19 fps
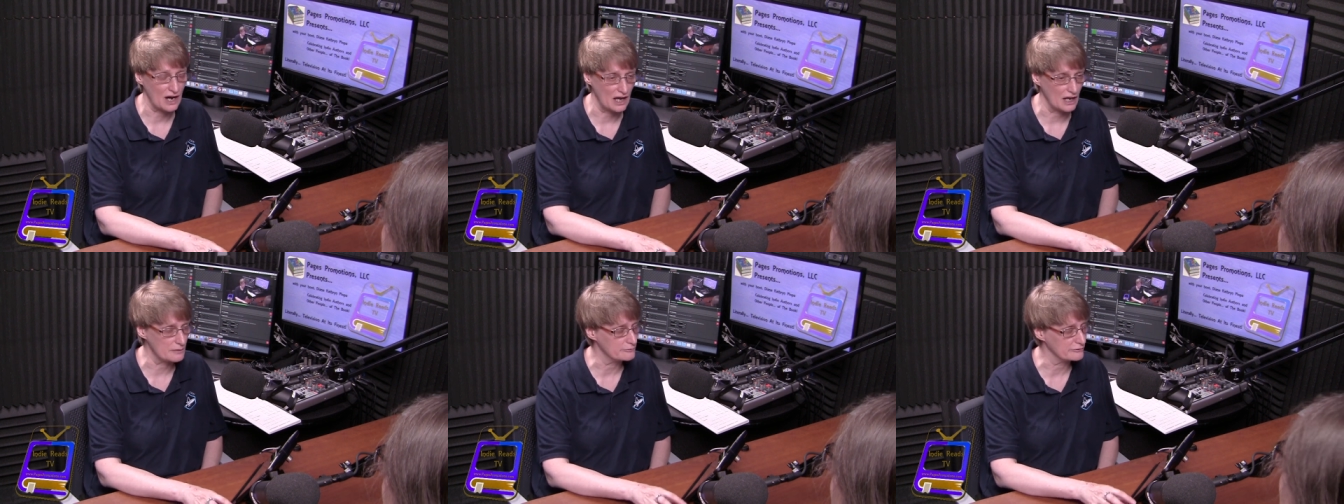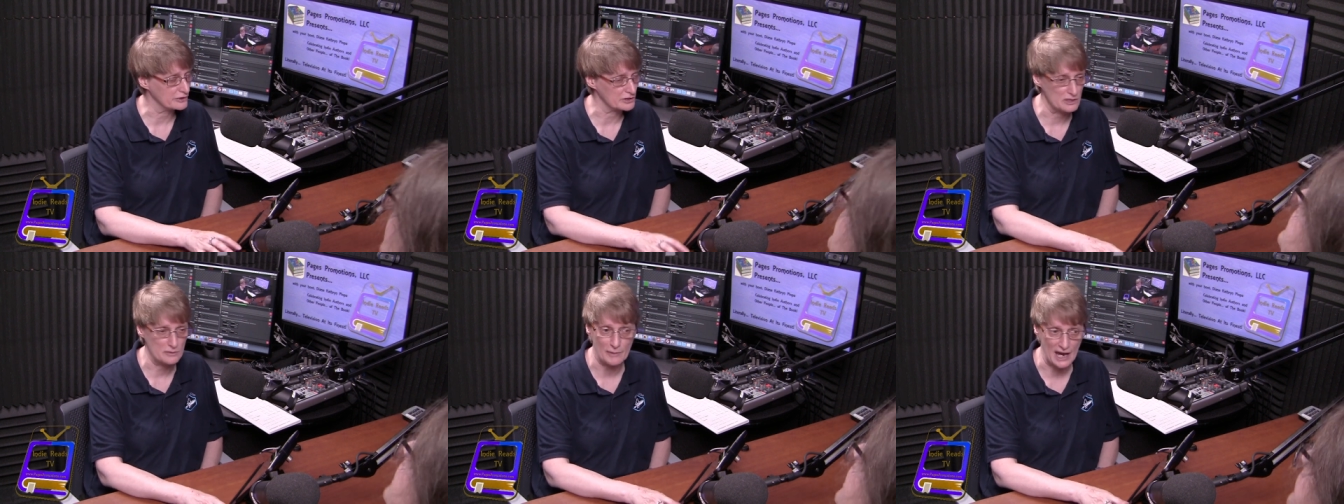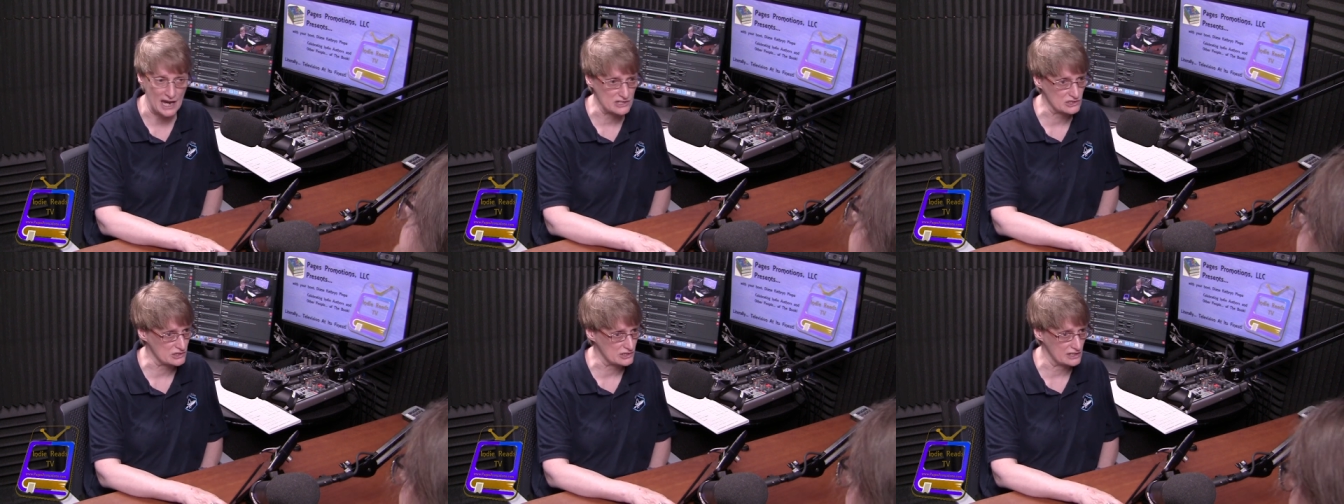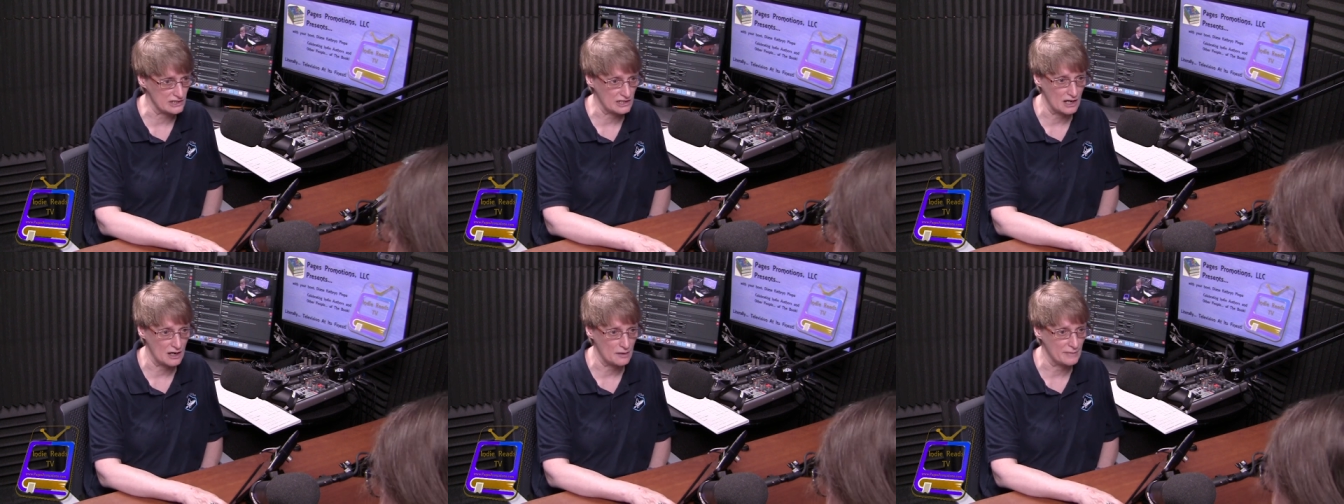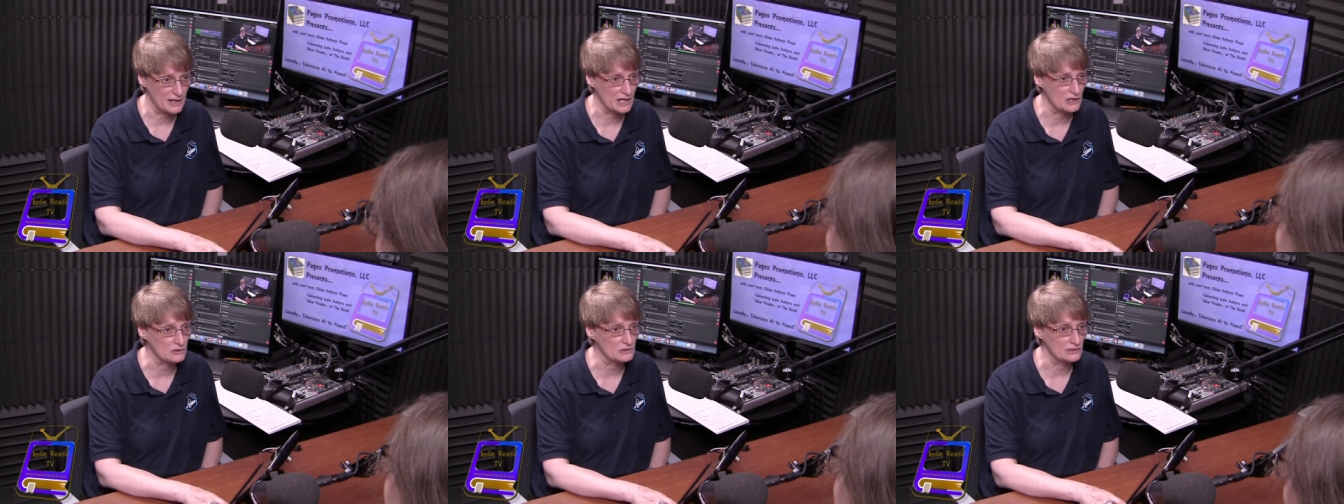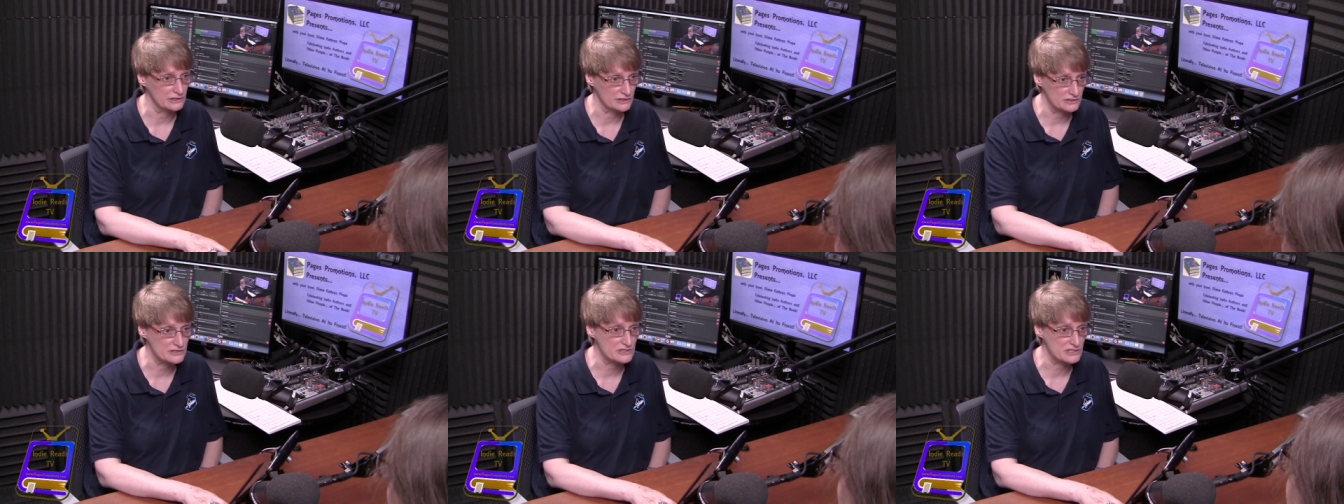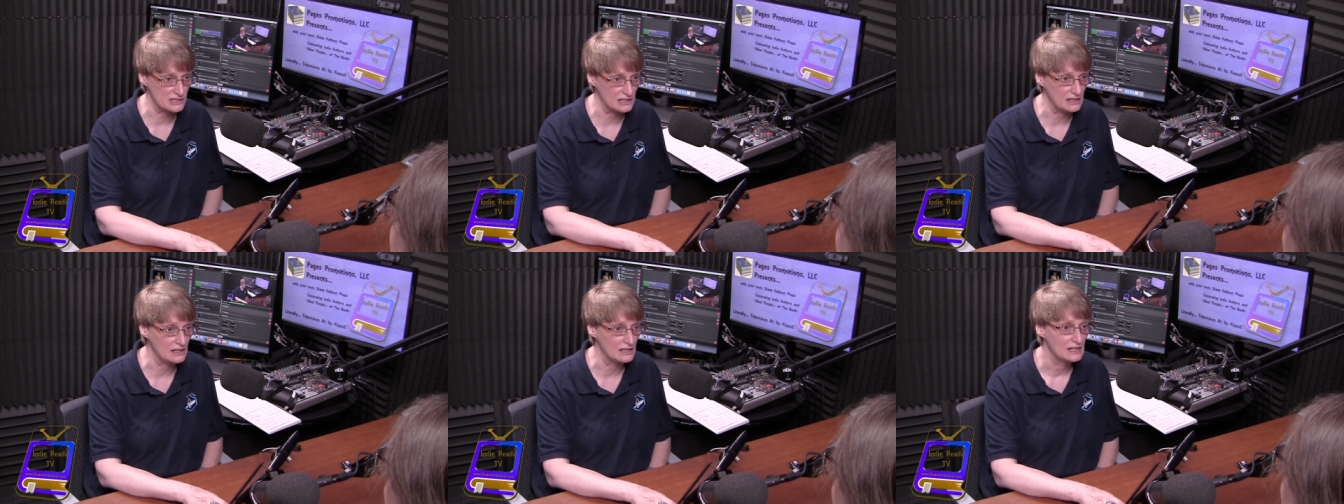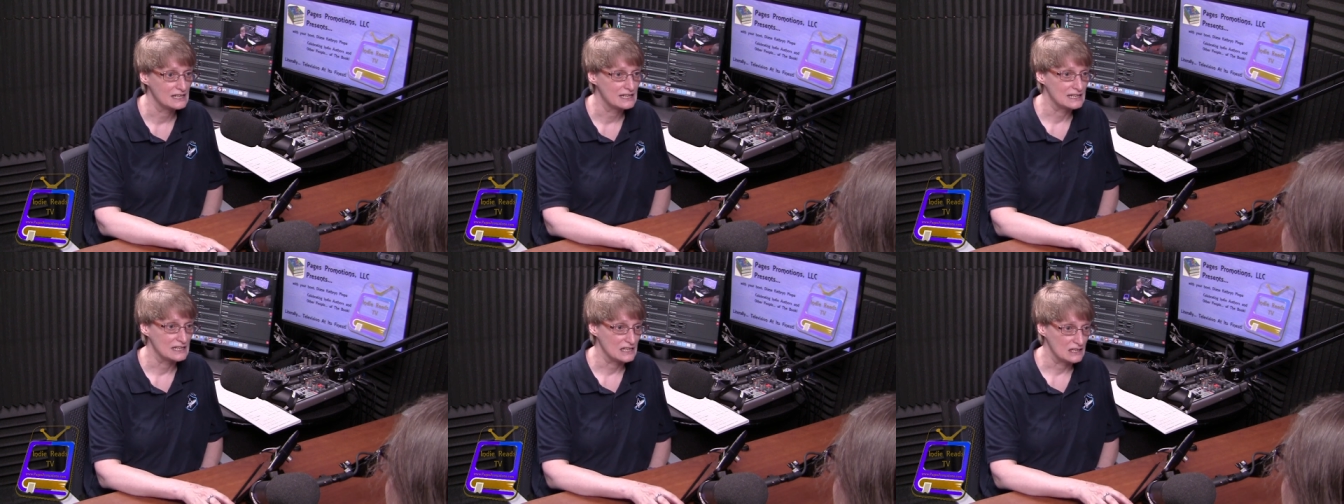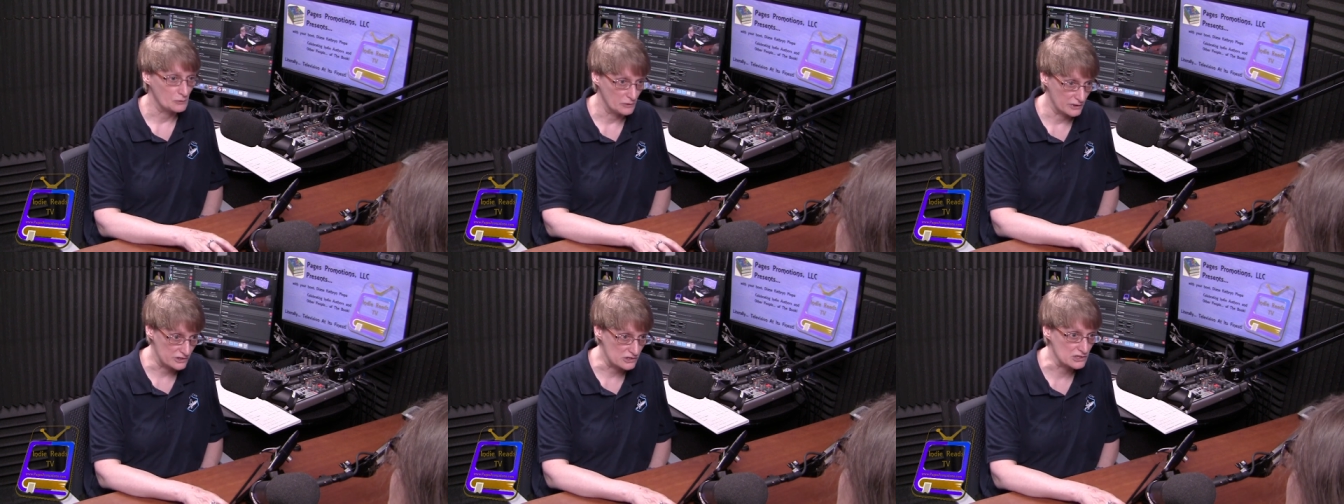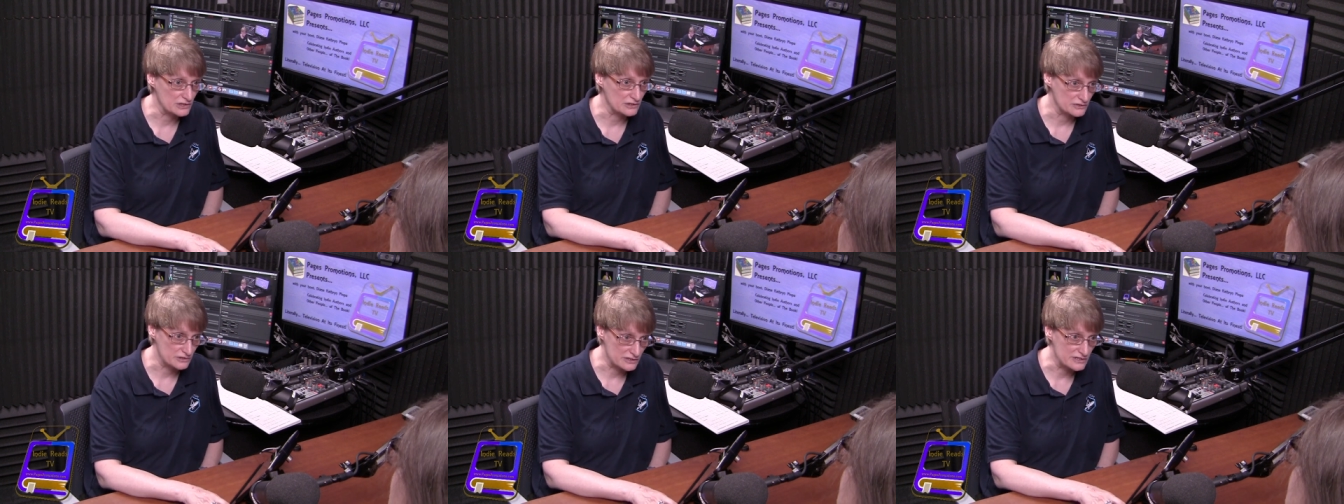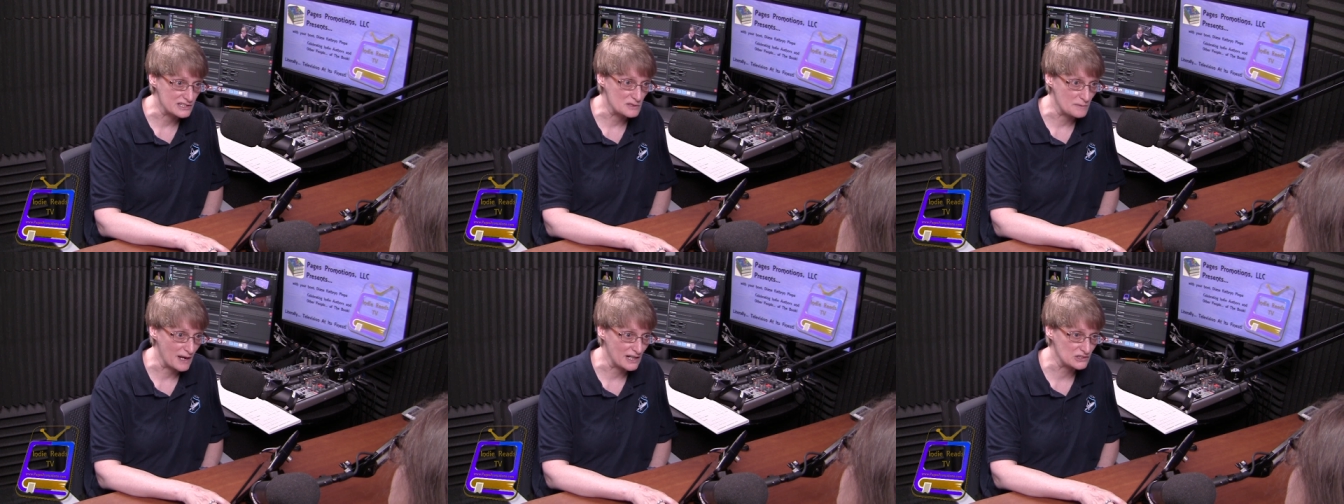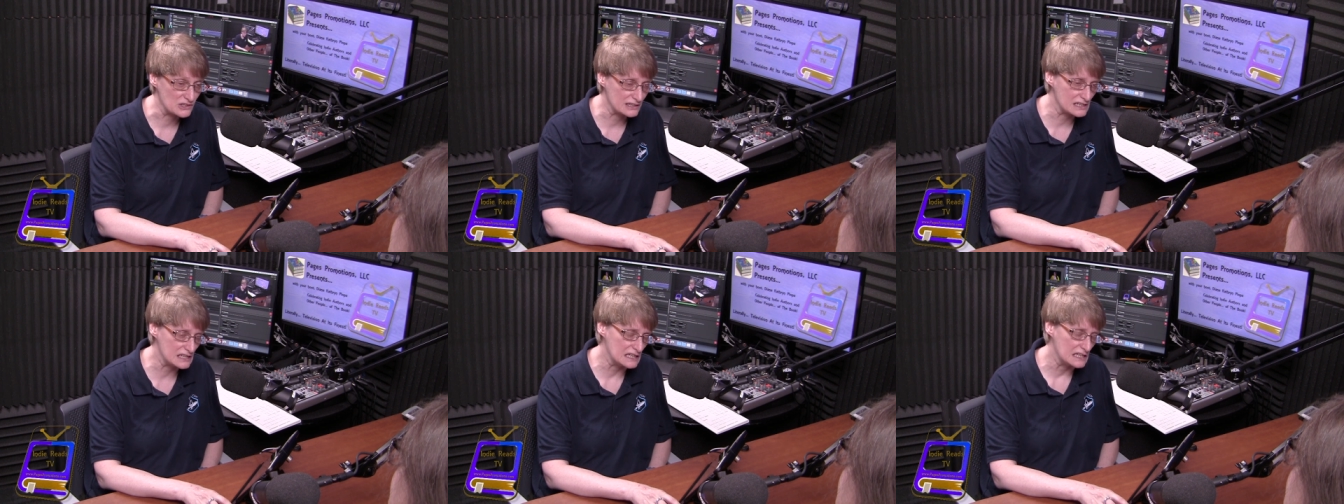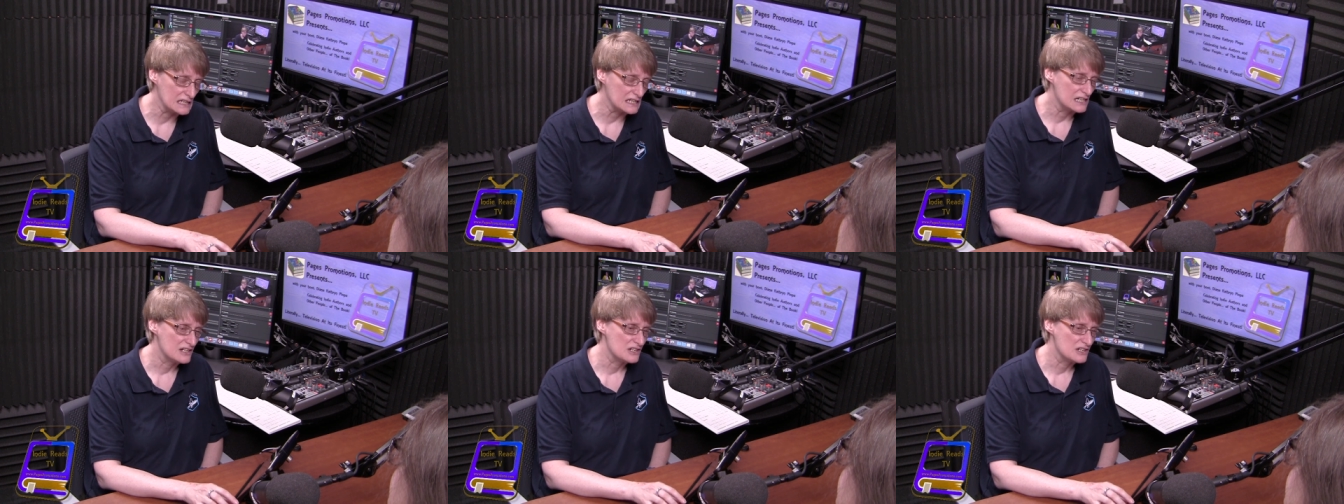I'm very yes. passionate about literacy with children especially.